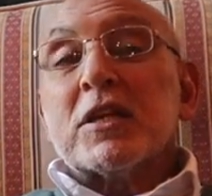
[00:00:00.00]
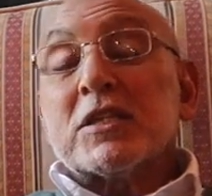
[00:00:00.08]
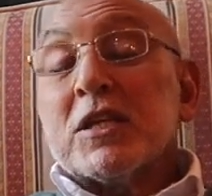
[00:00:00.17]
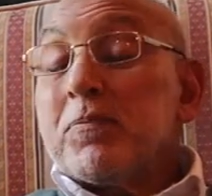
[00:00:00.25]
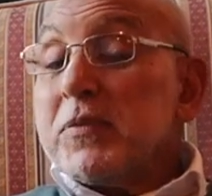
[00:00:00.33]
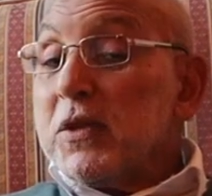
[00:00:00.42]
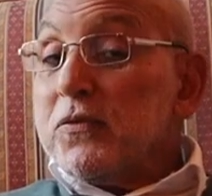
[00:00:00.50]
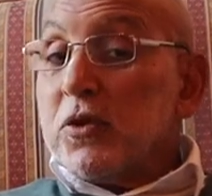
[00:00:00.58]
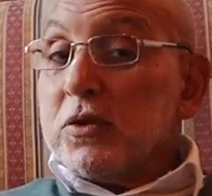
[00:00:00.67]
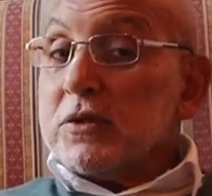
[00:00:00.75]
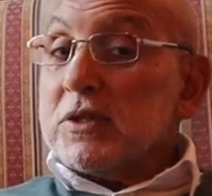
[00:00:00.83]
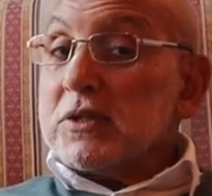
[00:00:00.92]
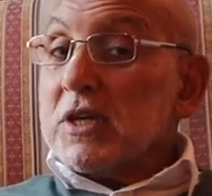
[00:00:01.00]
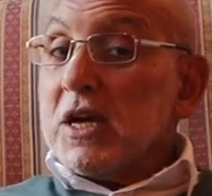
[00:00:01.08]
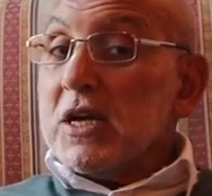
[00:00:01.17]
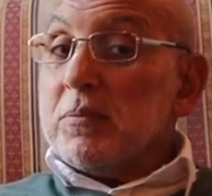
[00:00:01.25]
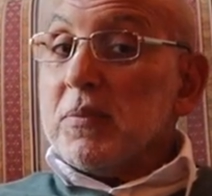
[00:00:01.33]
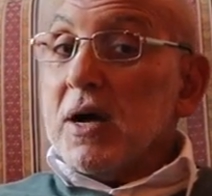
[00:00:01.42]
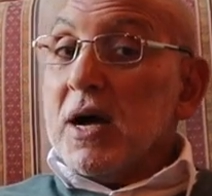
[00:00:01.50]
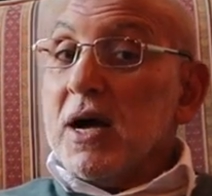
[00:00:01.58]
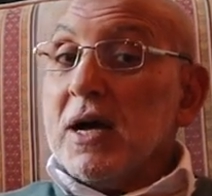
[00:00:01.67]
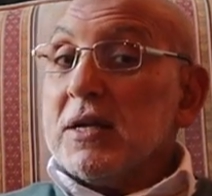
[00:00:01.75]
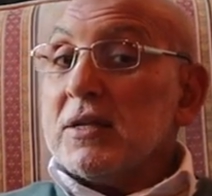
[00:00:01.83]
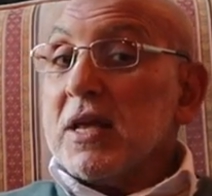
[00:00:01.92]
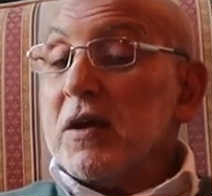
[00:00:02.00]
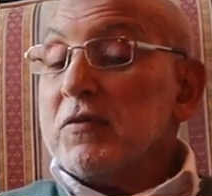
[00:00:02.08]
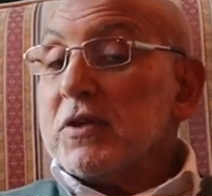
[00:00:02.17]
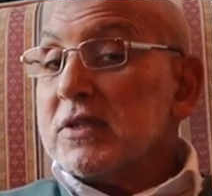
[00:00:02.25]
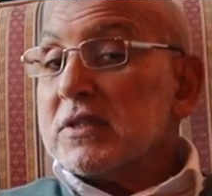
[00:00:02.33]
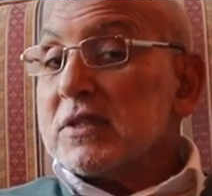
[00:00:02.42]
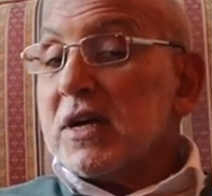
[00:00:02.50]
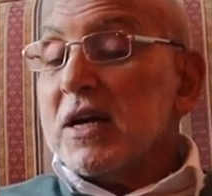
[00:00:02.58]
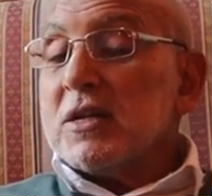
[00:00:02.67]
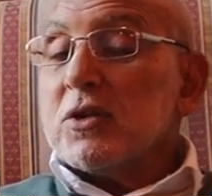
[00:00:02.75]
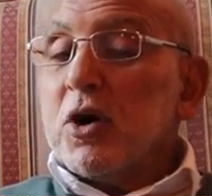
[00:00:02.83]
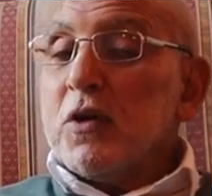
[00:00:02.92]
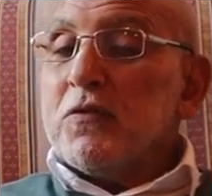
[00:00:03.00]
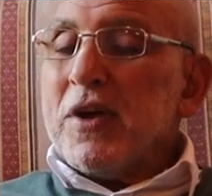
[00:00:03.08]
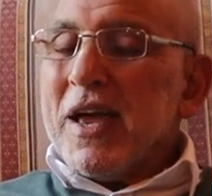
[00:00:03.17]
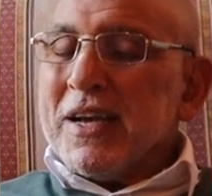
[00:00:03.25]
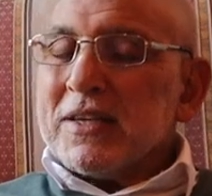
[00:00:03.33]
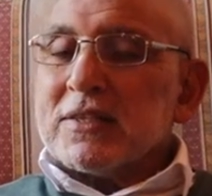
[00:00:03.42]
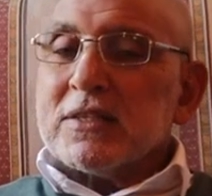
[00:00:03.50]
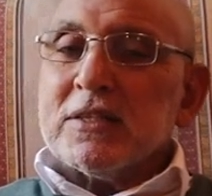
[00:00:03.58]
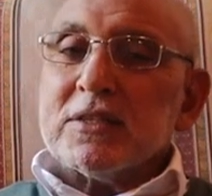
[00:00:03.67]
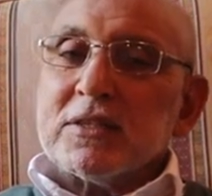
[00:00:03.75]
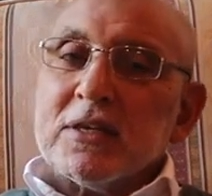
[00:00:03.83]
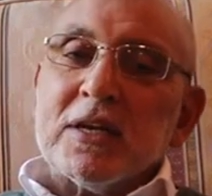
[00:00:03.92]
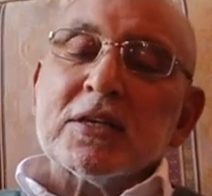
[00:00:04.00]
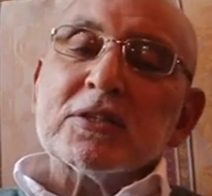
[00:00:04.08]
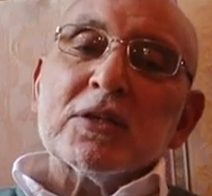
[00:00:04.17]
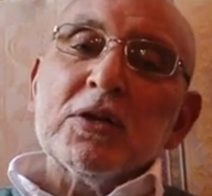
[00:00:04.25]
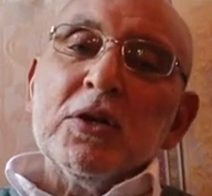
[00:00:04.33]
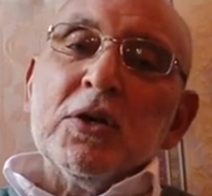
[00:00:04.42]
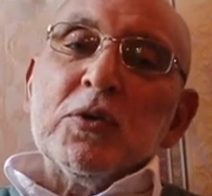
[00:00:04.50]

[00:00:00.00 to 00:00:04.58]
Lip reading: receptive all the time, and having this kind of excellent character,